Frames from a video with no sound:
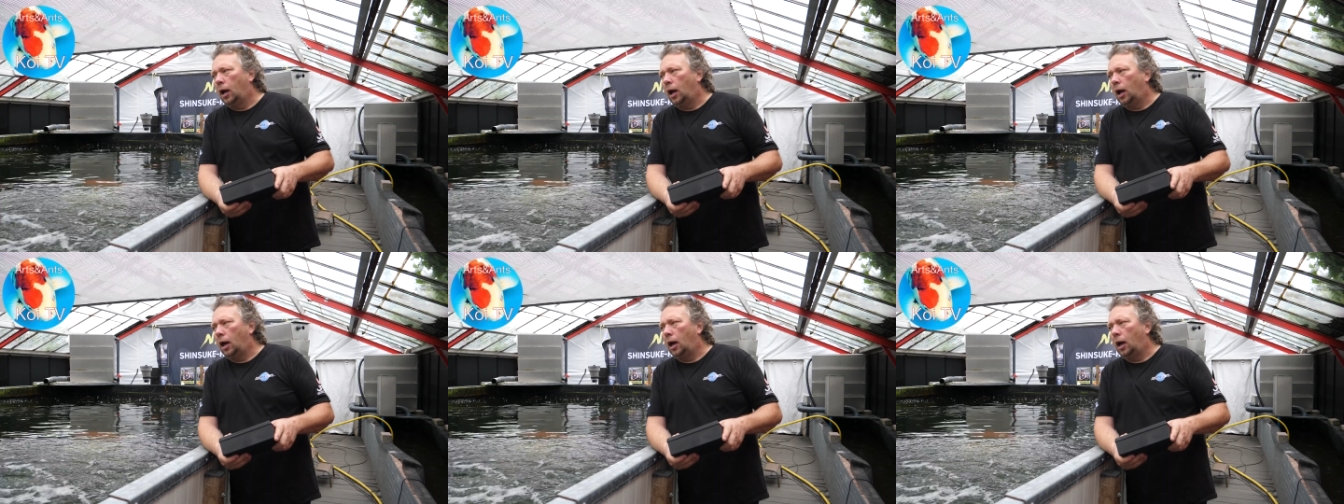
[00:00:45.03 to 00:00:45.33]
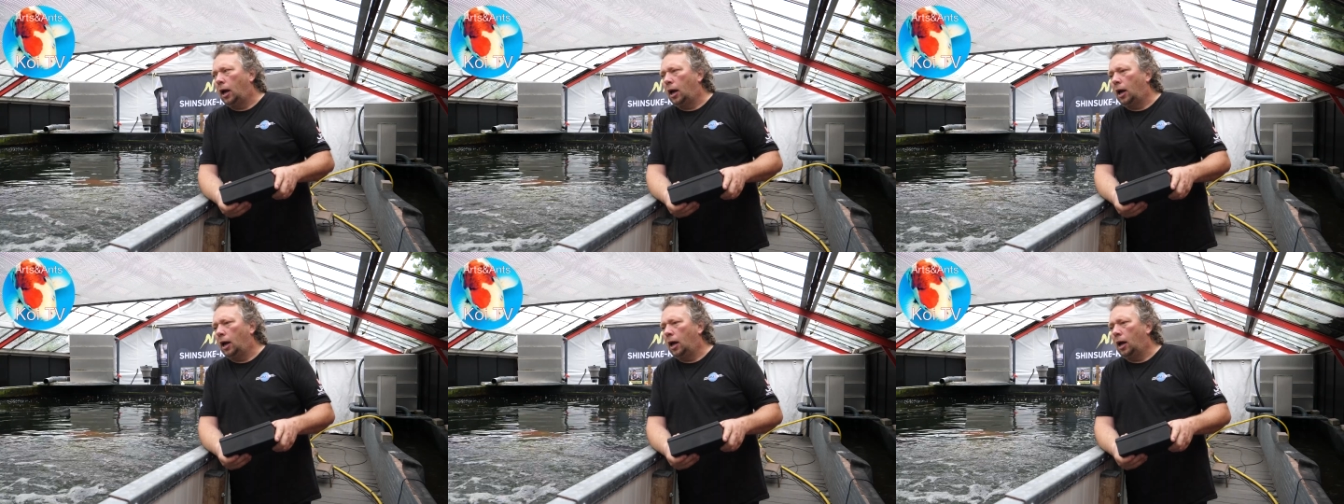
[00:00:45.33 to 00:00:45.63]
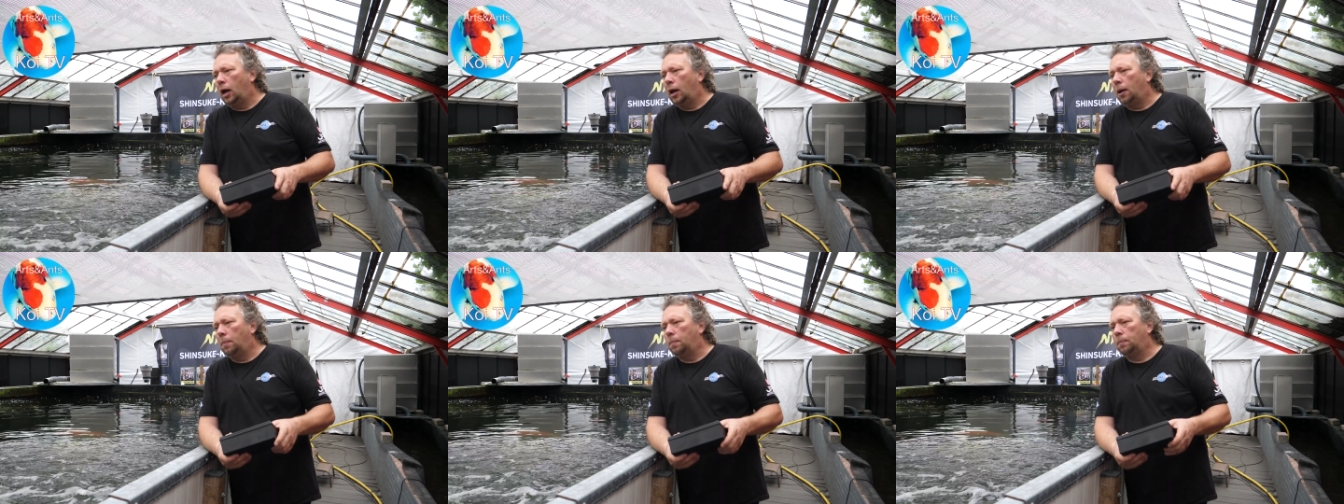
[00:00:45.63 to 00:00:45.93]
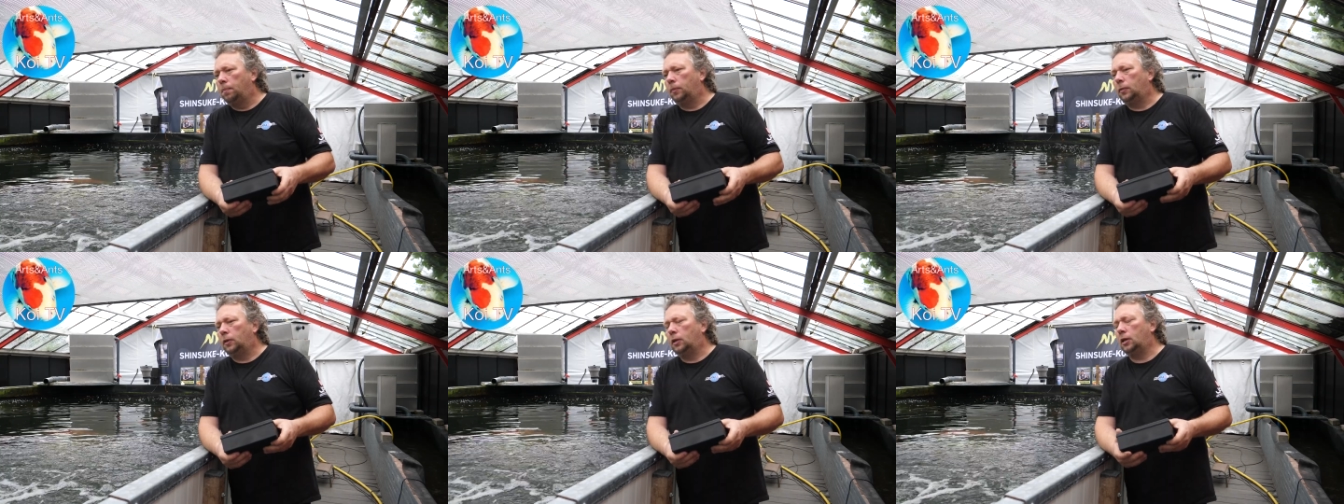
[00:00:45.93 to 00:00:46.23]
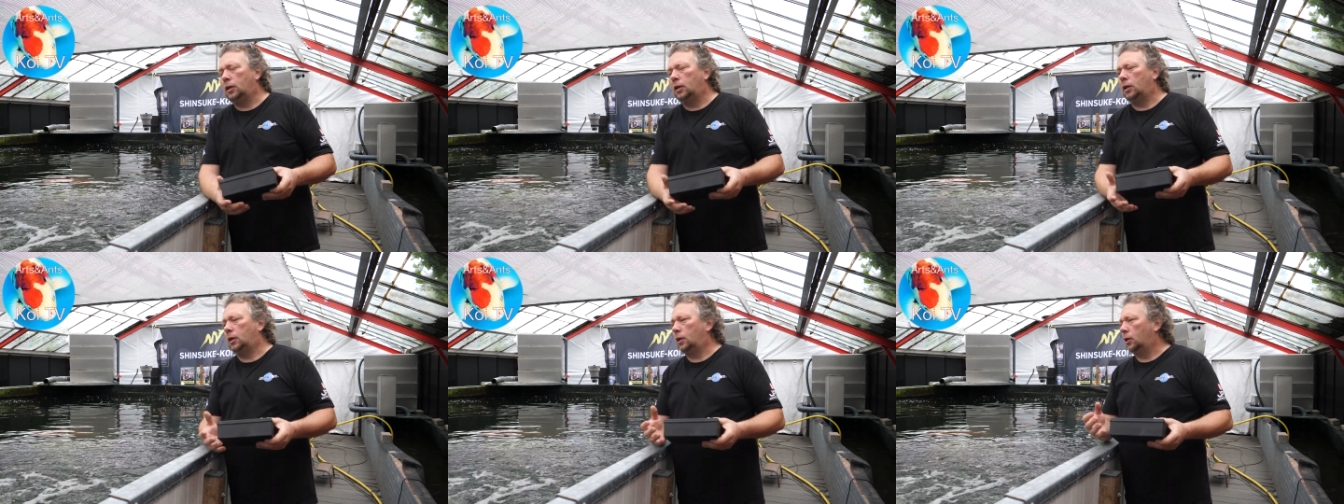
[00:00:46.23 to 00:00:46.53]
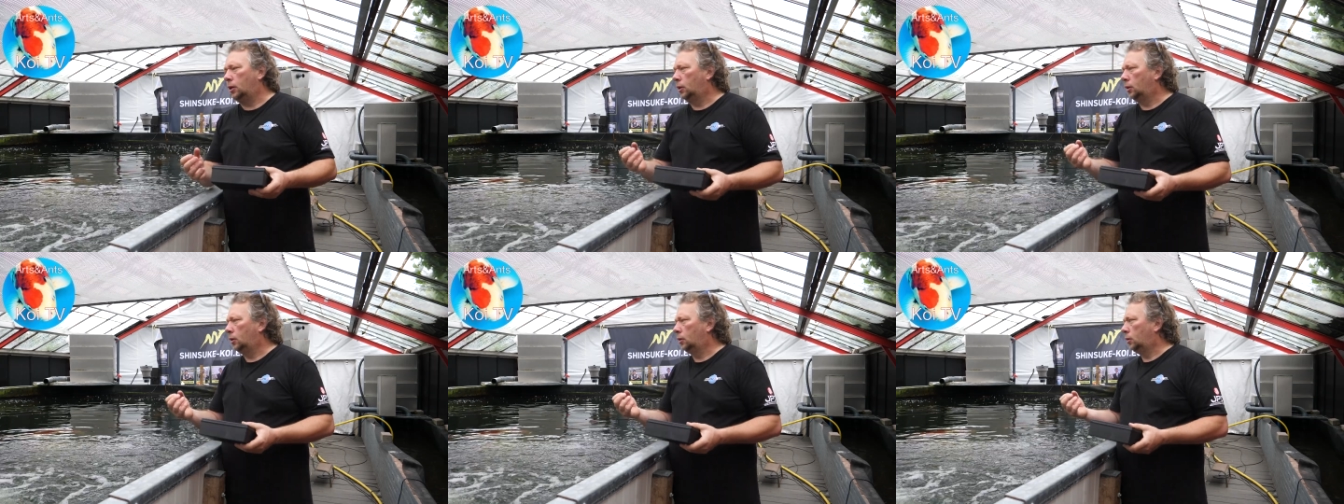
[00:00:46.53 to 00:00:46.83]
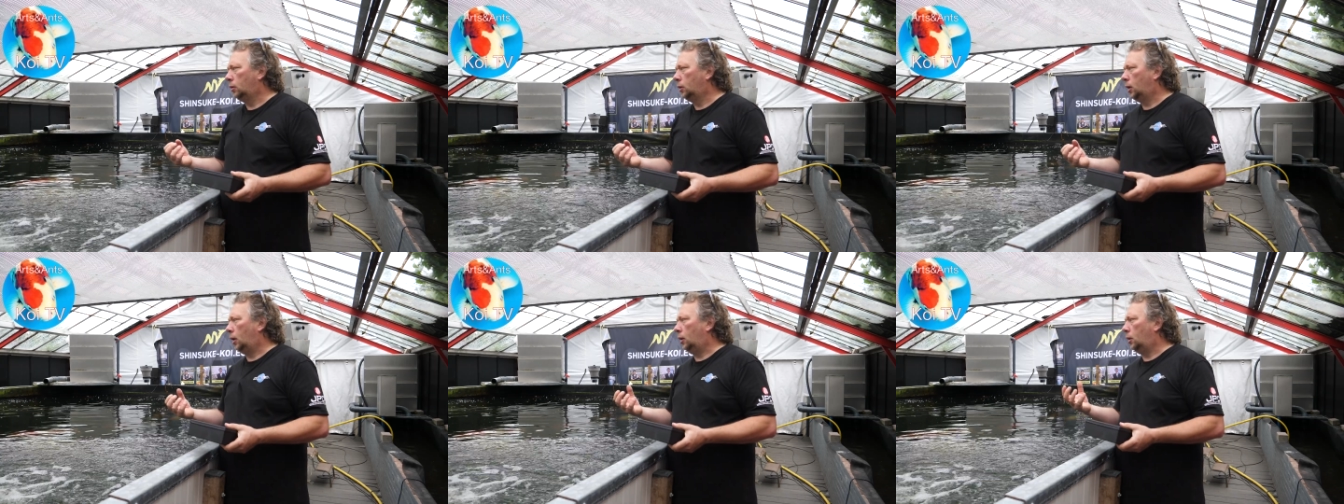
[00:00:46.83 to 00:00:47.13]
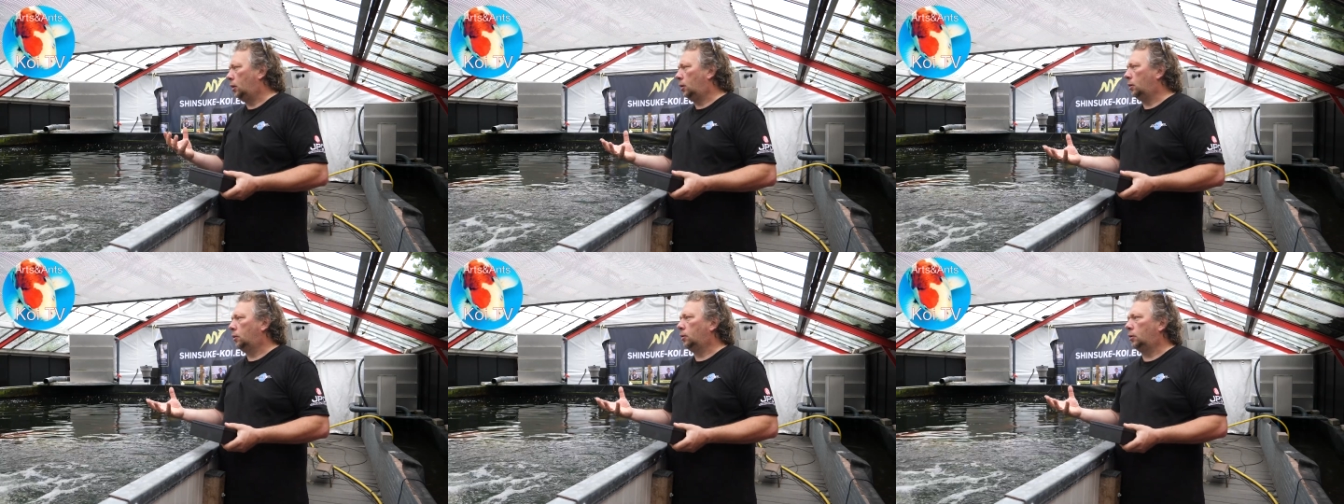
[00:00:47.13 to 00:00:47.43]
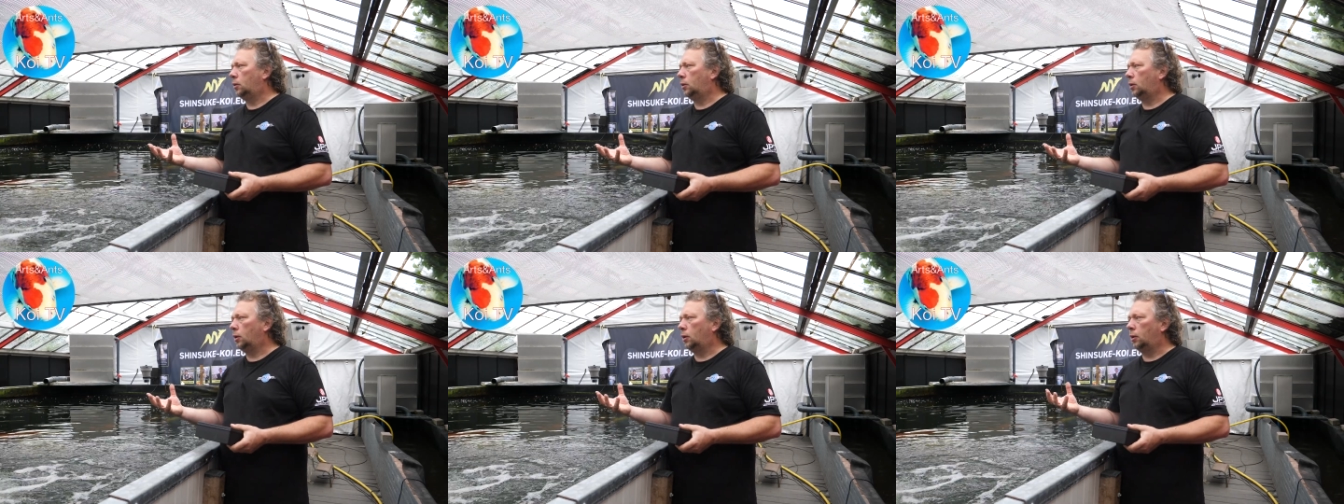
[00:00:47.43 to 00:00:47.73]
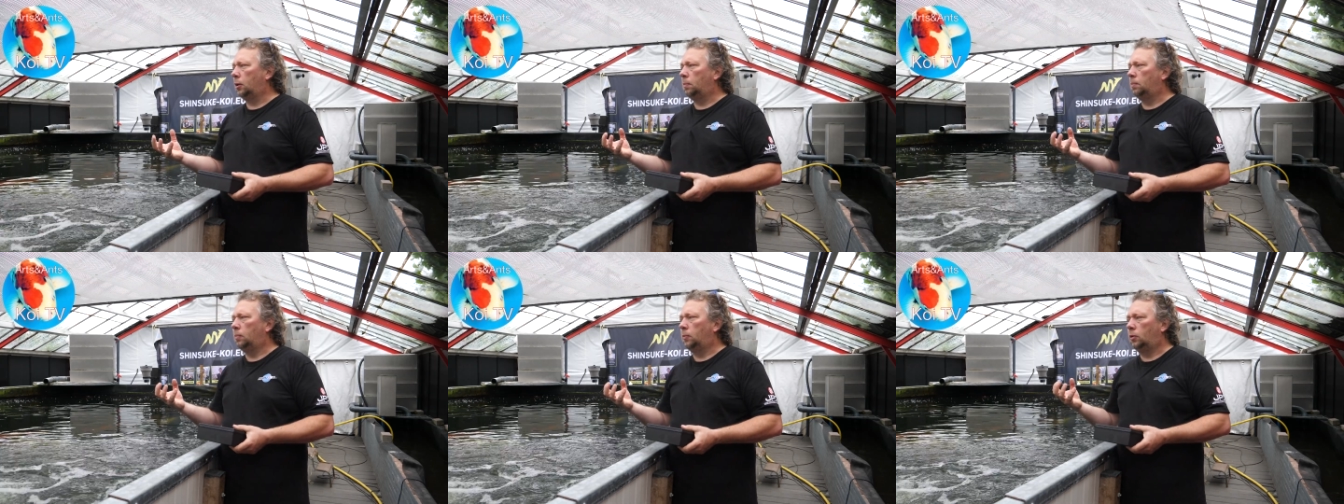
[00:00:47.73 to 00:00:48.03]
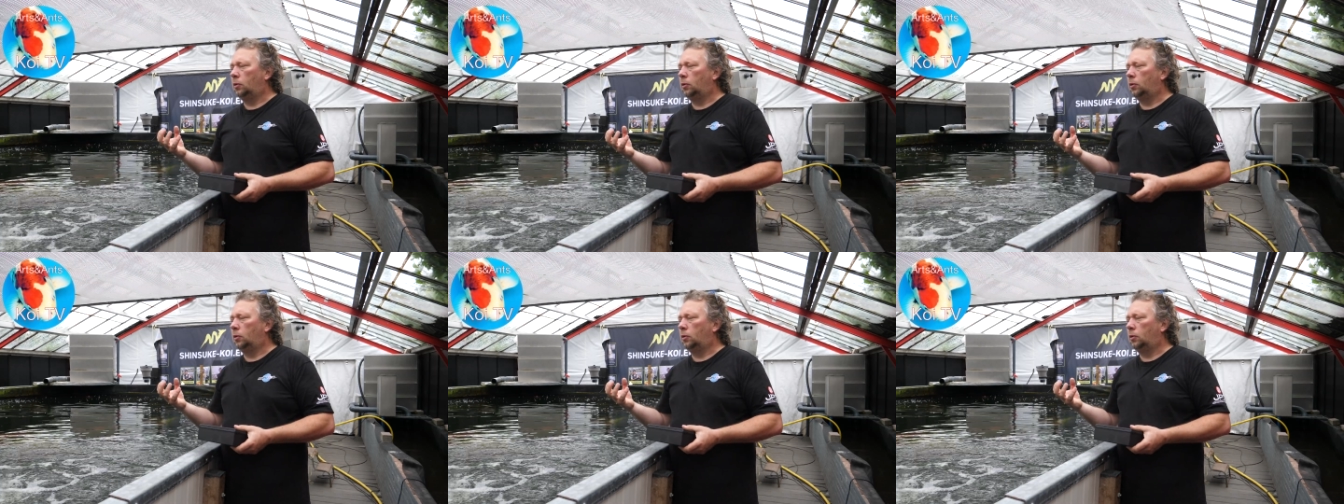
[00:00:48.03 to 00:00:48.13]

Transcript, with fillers: um, the, yeah, the, the,